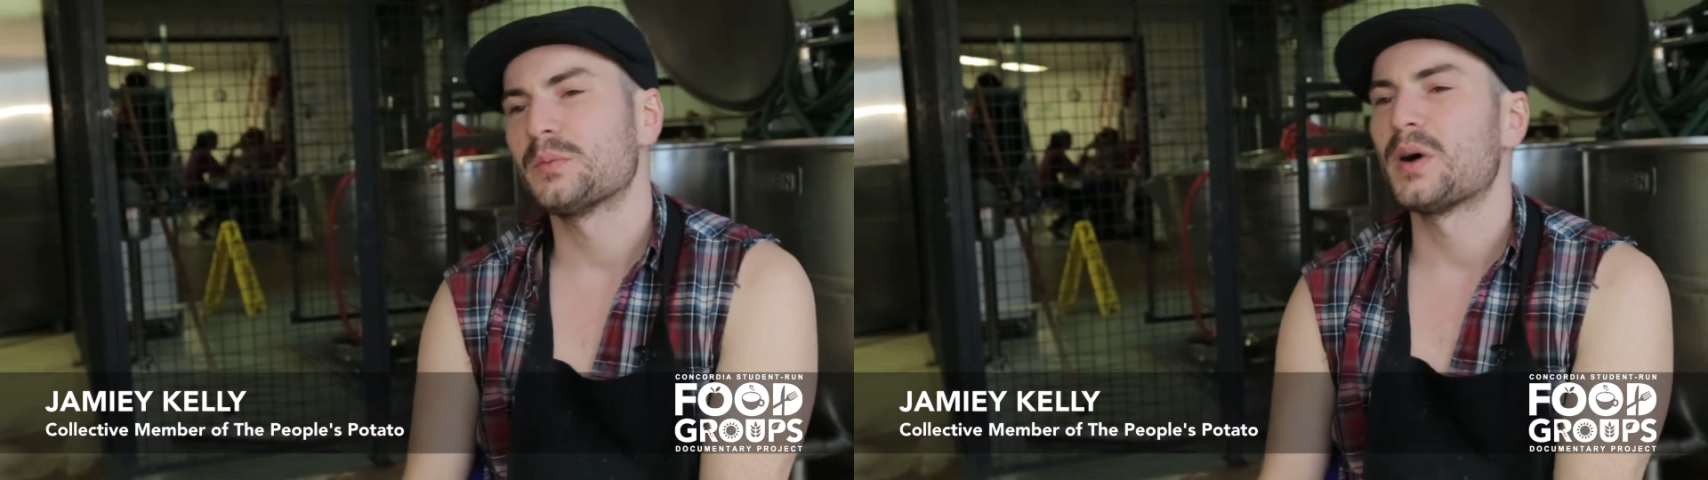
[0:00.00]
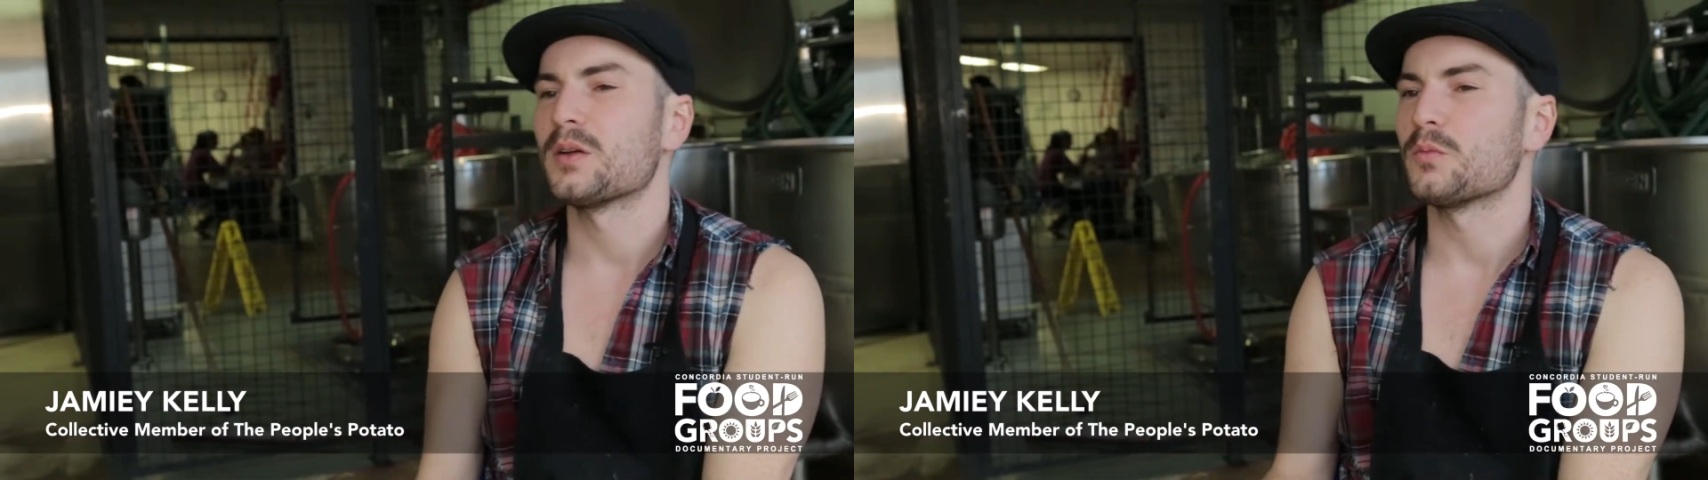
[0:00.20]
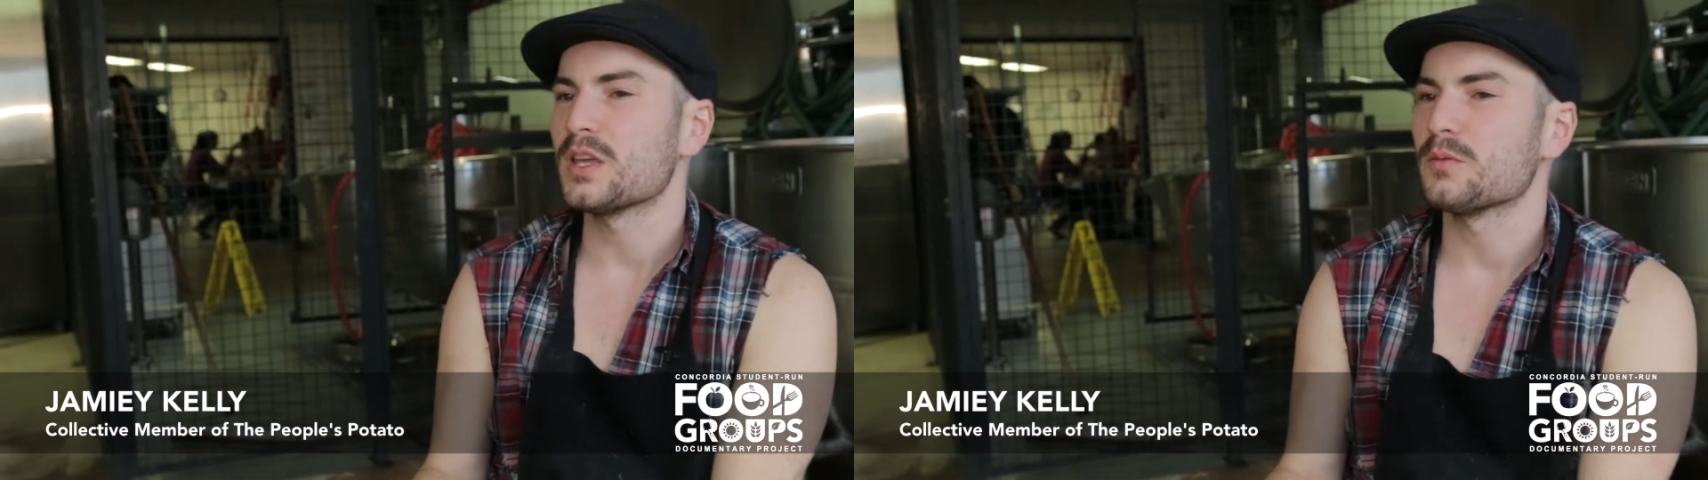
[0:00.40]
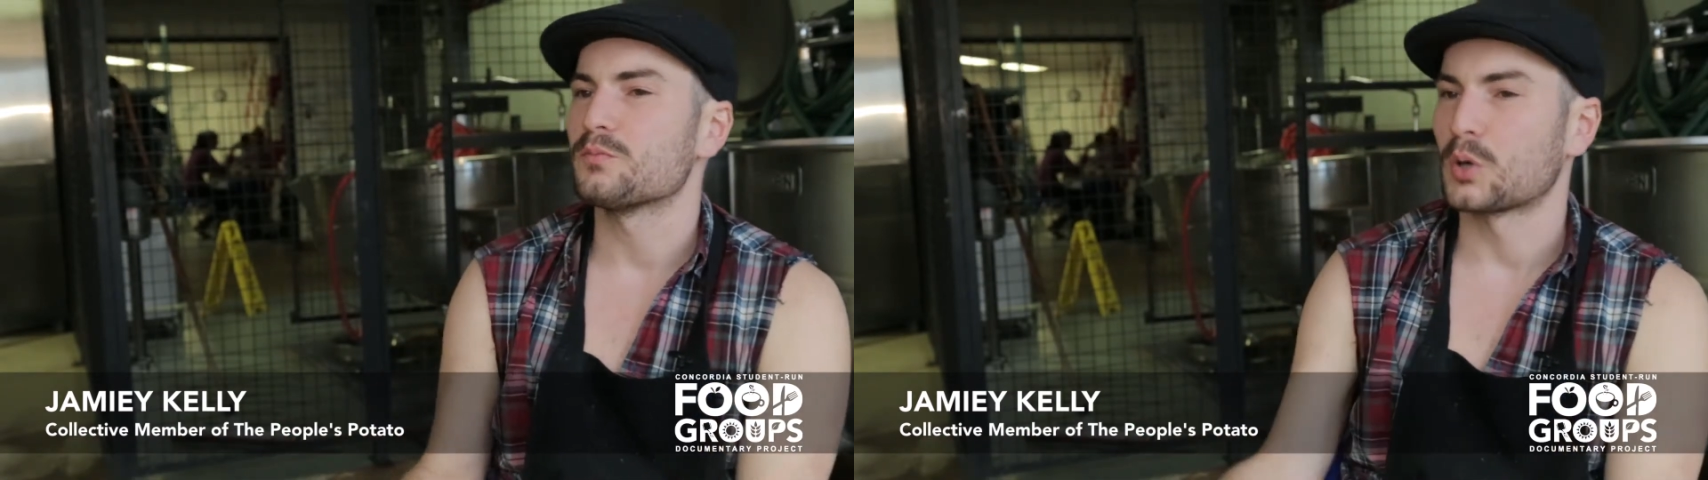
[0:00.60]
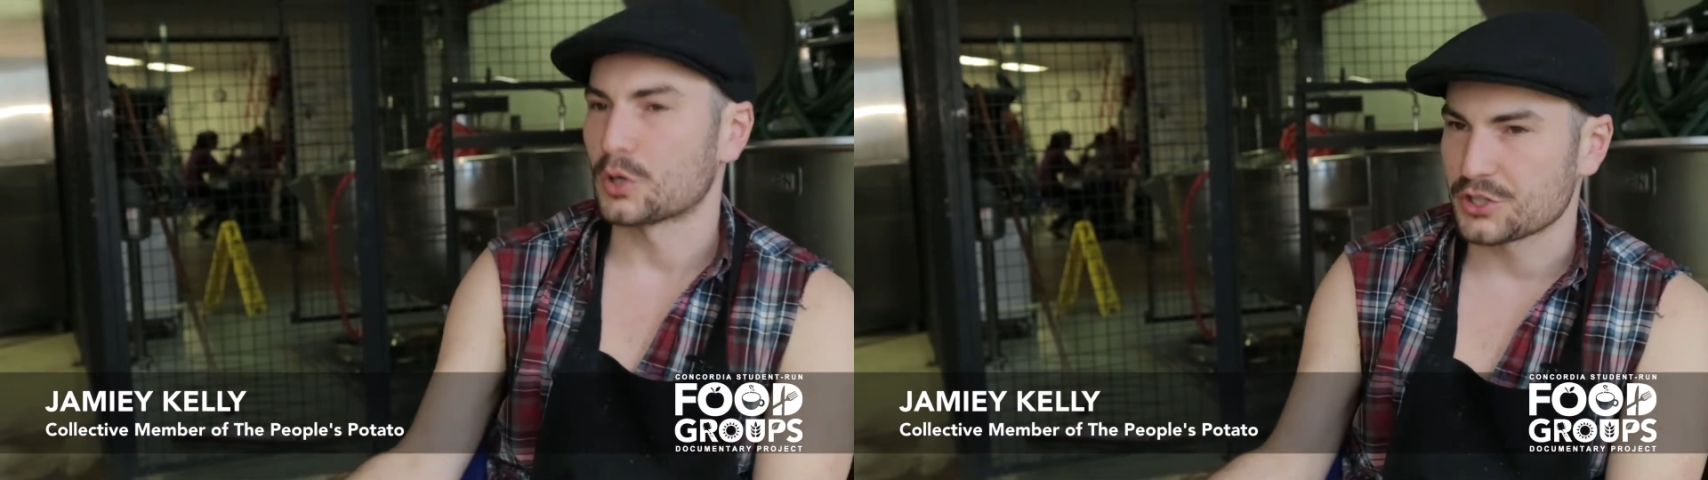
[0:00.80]
but we
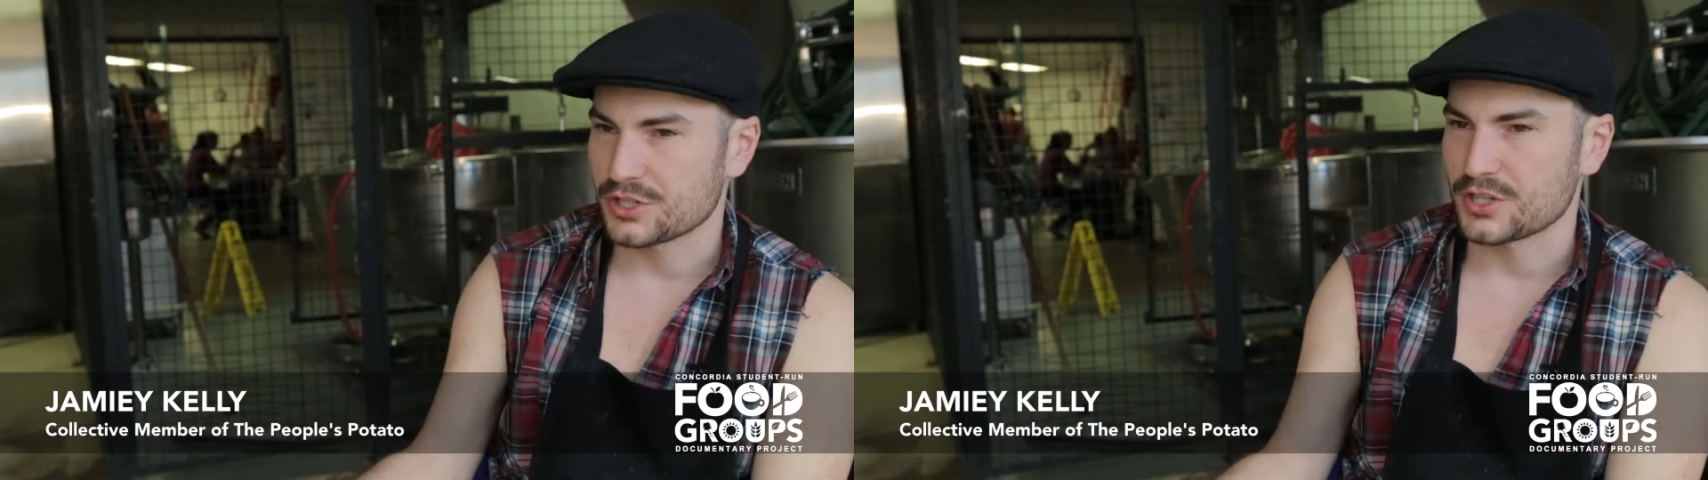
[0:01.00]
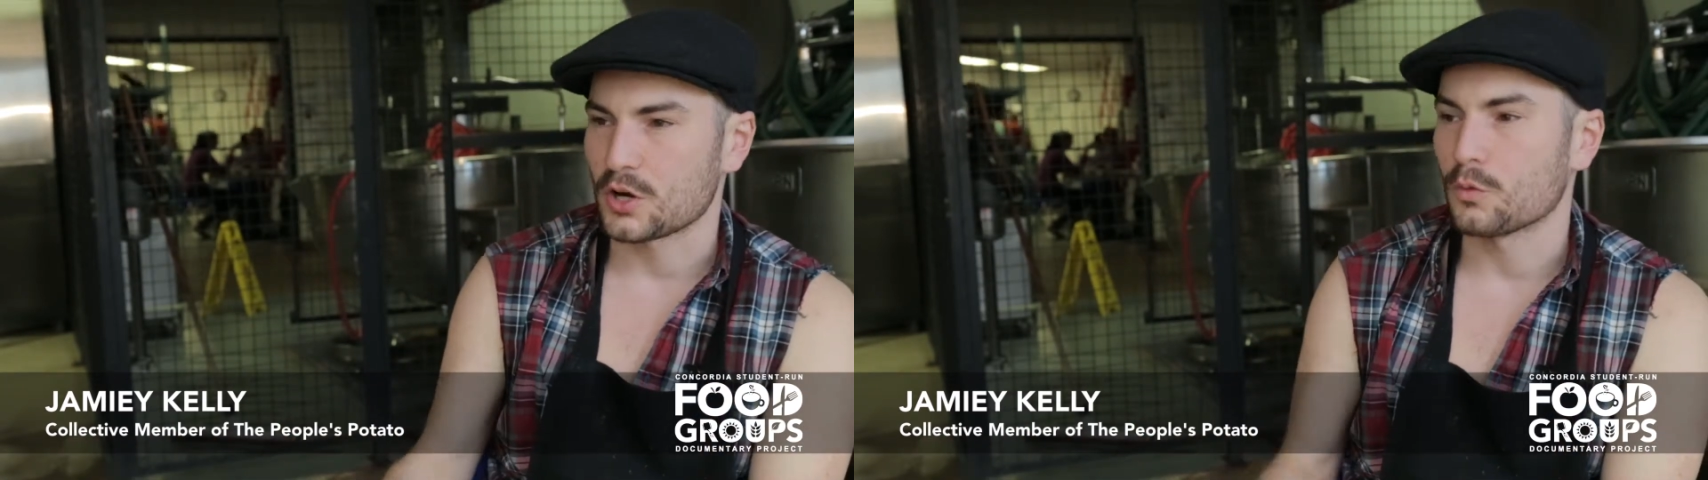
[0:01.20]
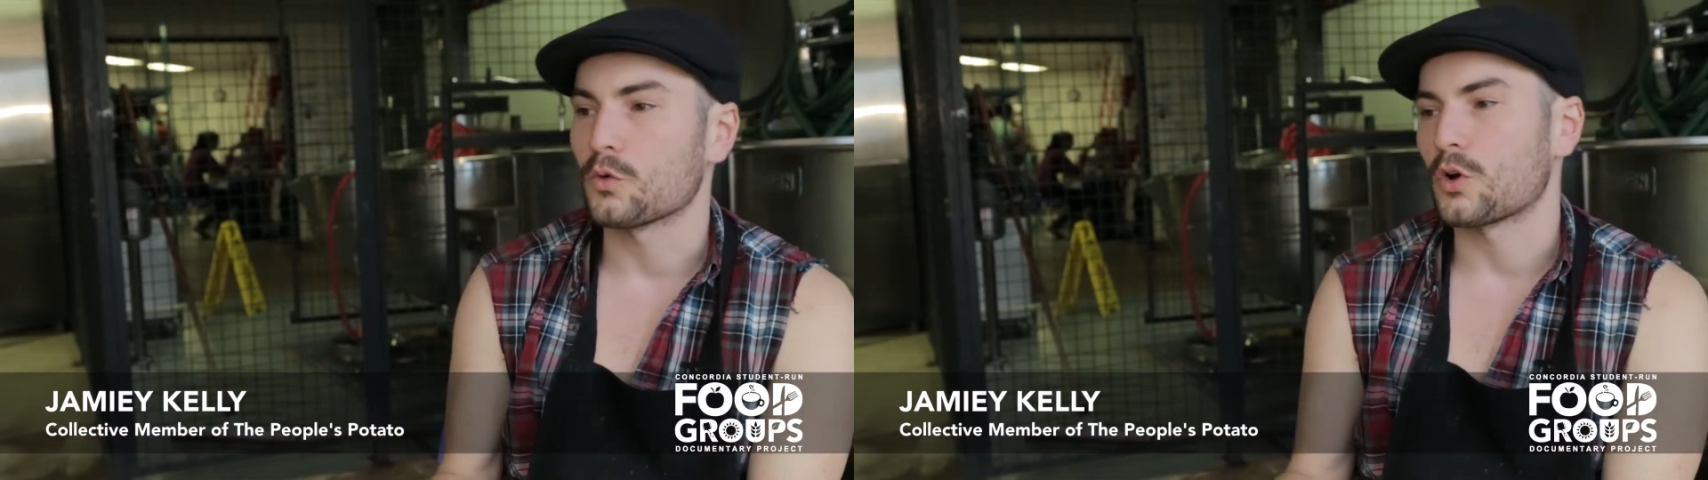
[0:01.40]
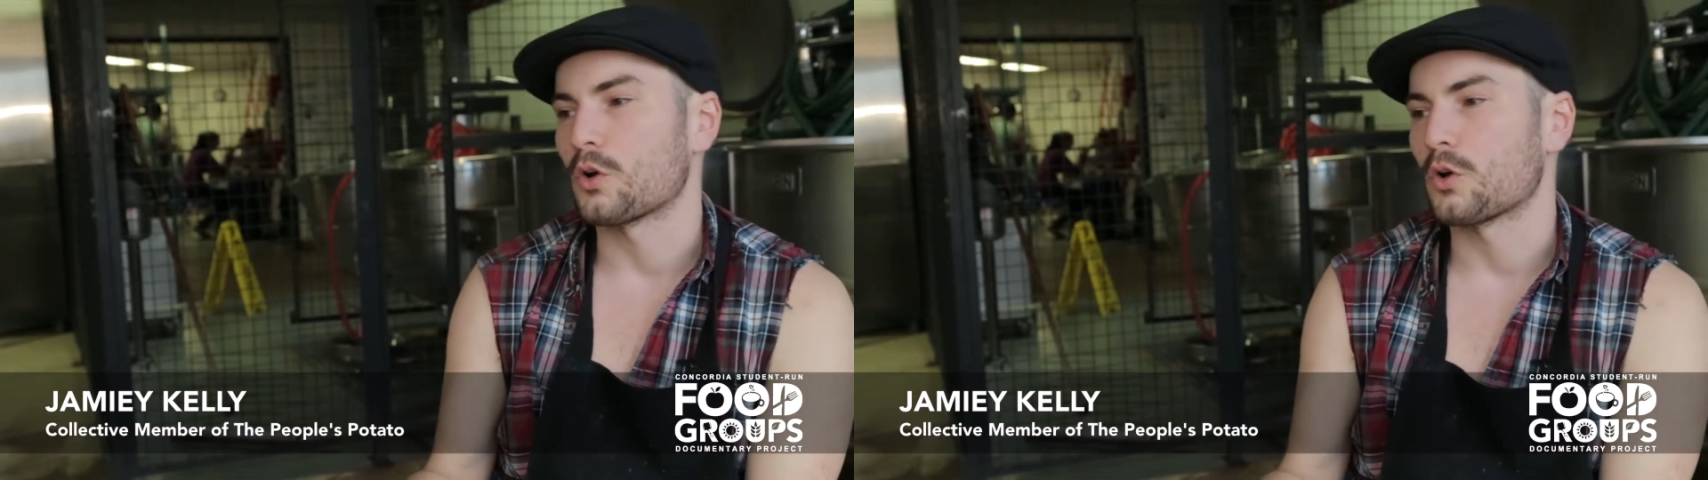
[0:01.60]
purchase our